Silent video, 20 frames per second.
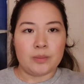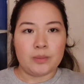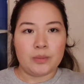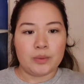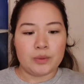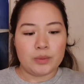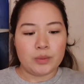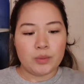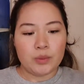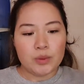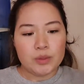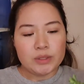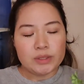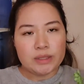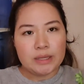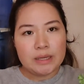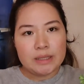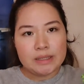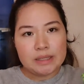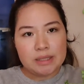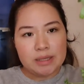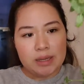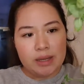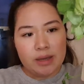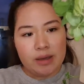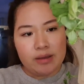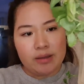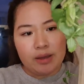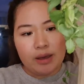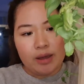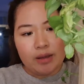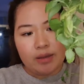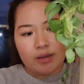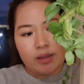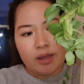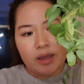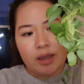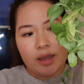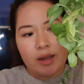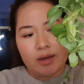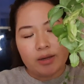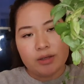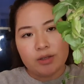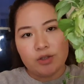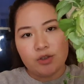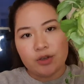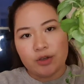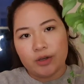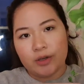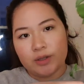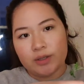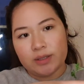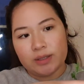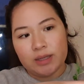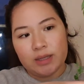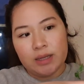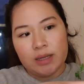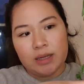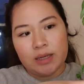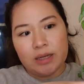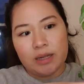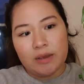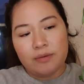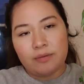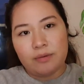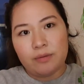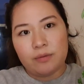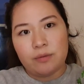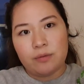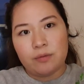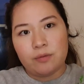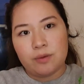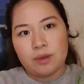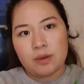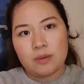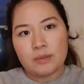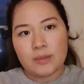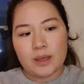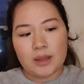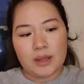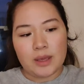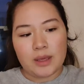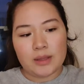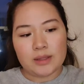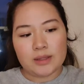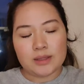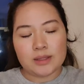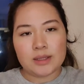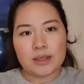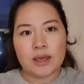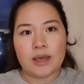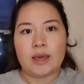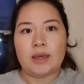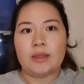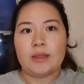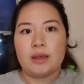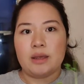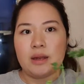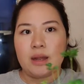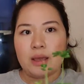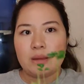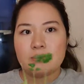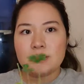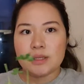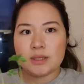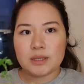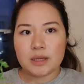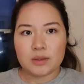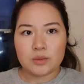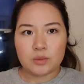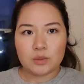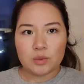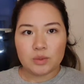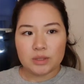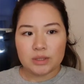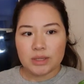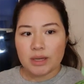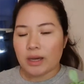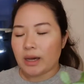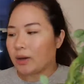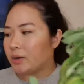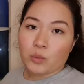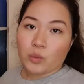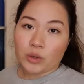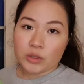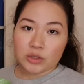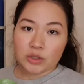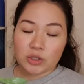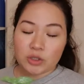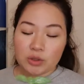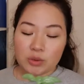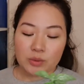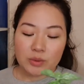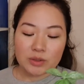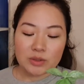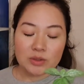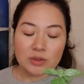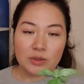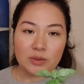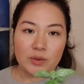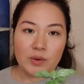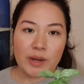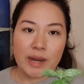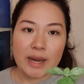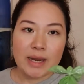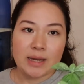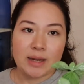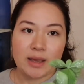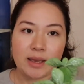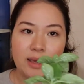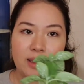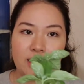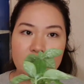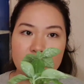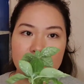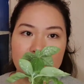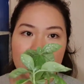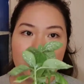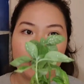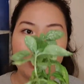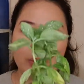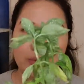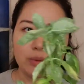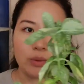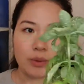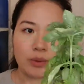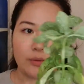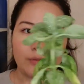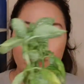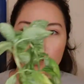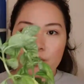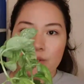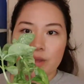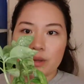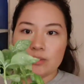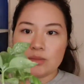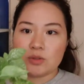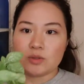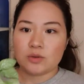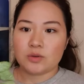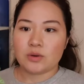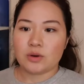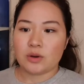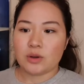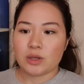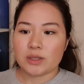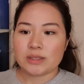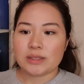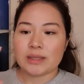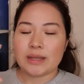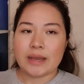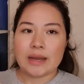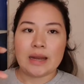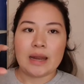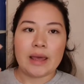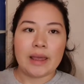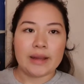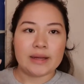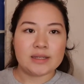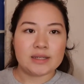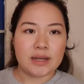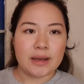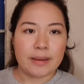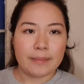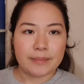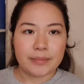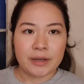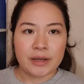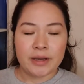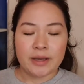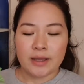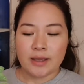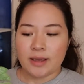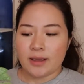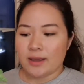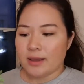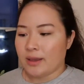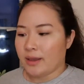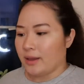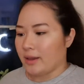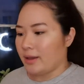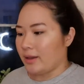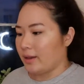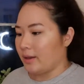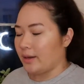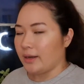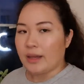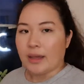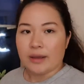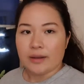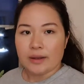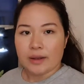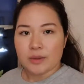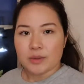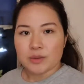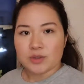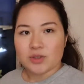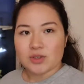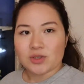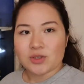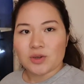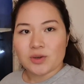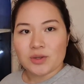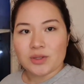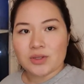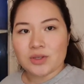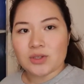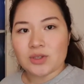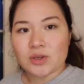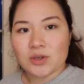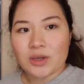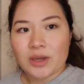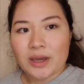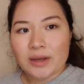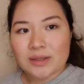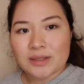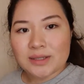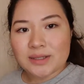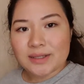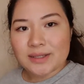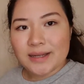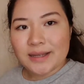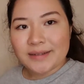put water underneath and then just leave it for a few minutes and then empty that water out. What you don't want to create is a pool for them to grow because they like damp. And yeah, I will just going to show you how to do that.